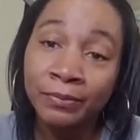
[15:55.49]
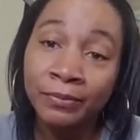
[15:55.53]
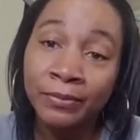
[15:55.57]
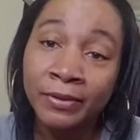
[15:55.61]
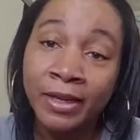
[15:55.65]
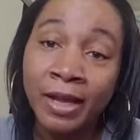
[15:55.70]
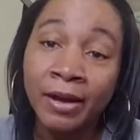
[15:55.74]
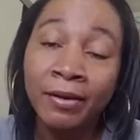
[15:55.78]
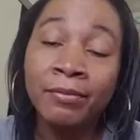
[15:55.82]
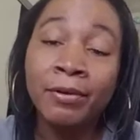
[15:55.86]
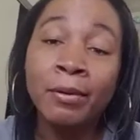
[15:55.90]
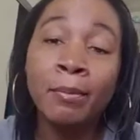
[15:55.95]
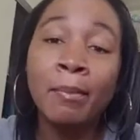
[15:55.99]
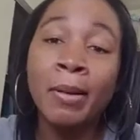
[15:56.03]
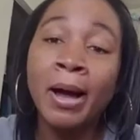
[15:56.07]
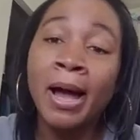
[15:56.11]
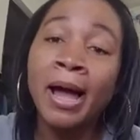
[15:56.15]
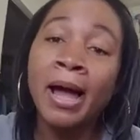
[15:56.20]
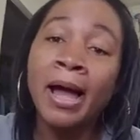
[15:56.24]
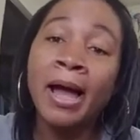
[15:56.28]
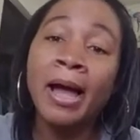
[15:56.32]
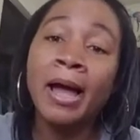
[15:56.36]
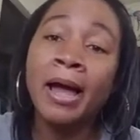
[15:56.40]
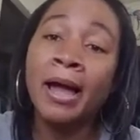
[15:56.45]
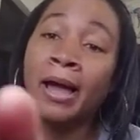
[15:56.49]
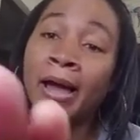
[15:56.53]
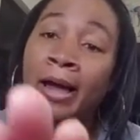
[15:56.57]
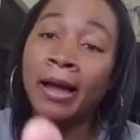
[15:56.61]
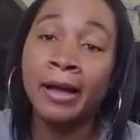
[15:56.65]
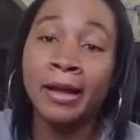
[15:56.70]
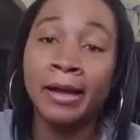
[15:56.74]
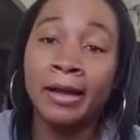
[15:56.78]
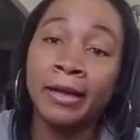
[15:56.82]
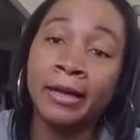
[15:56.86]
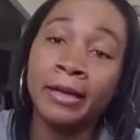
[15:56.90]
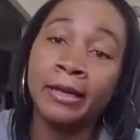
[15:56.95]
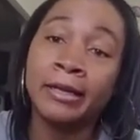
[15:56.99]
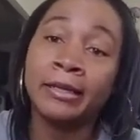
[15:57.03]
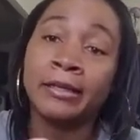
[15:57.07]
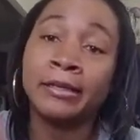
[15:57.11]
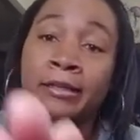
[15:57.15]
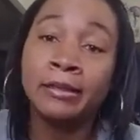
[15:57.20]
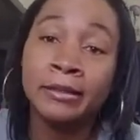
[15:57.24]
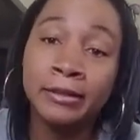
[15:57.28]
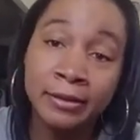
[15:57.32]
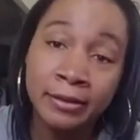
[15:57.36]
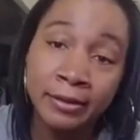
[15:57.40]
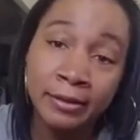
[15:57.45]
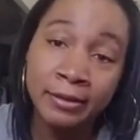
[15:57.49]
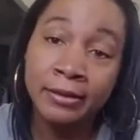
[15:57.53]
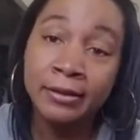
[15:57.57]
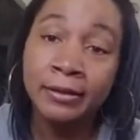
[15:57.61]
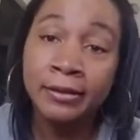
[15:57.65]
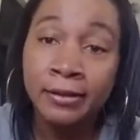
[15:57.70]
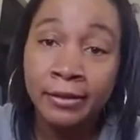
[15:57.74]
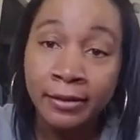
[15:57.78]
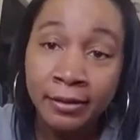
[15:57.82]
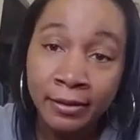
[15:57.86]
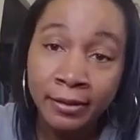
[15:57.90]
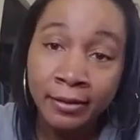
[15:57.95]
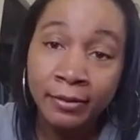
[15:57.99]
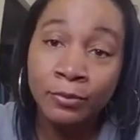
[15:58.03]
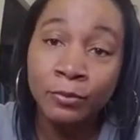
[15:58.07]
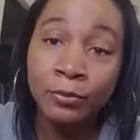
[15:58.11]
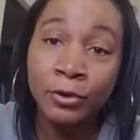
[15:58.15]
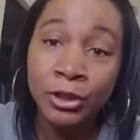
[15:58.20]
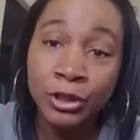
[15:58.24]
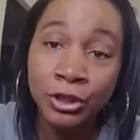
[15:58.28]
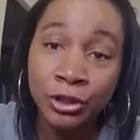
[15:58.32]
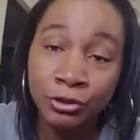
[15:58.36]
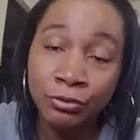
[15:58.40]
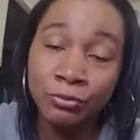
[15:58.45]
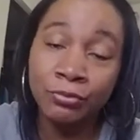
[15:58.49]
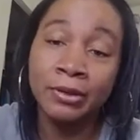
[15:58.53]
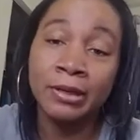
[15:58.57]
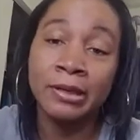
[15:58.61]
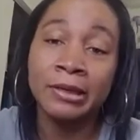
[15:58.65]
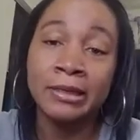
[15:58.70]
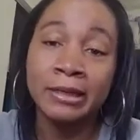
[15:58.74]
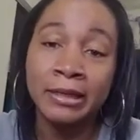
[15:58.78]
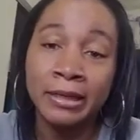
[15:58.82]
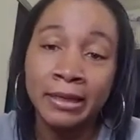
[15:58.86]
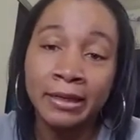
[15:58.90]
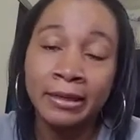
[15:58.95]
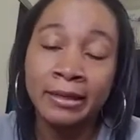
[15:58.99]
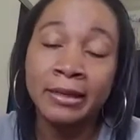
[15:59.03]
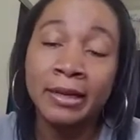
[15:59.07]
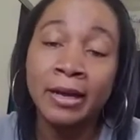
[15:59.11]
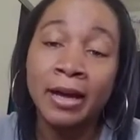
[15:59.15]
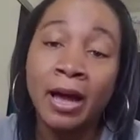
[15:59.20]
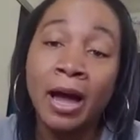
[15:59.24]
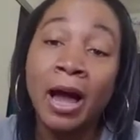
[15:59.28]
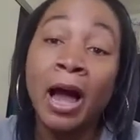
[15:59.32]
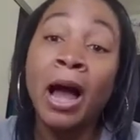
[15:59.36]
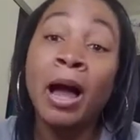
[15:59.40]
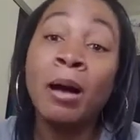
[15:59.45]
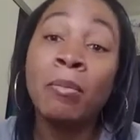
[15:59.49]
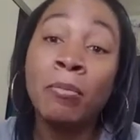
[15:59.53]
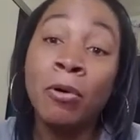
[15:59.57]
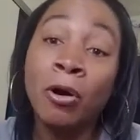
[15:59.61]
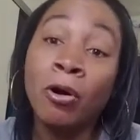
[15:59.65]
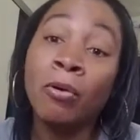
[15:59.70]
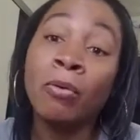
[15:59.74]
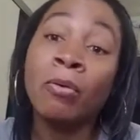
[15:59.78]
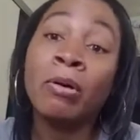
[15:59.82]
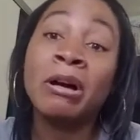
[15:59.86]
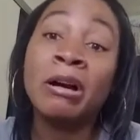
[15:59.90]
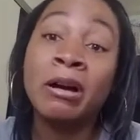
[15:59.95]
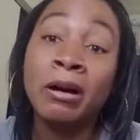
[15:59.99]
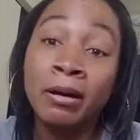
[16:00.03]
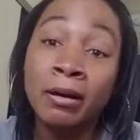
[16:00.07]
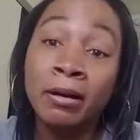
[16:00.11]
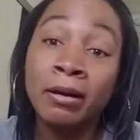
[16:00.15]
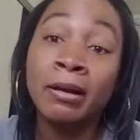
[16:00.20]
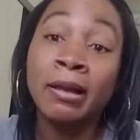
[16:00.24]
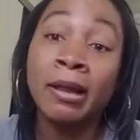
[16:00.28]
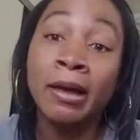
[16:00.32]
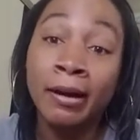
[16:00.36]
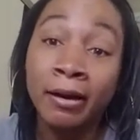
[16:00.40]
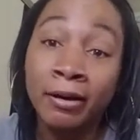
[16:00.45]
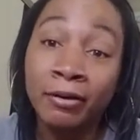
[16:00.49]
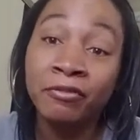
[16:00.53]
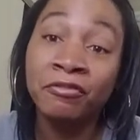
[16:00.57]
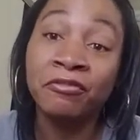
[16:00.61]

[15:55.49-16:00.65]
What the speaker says: Never mind what you done did. I'm gonna gut her like a